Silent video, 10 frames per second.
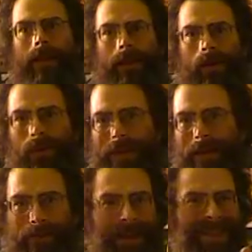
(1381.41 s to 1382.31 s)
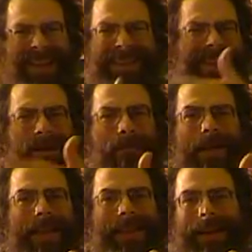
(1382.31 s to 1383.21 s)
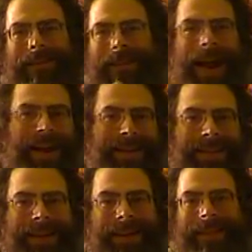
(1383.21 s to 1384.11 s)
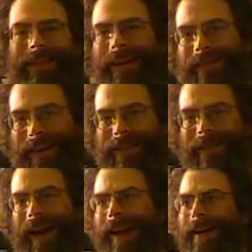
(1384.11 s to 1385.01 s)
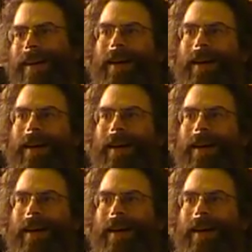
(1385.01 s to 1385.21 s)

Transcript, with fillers: to use it because they took a middling rank instead of the lowest rank.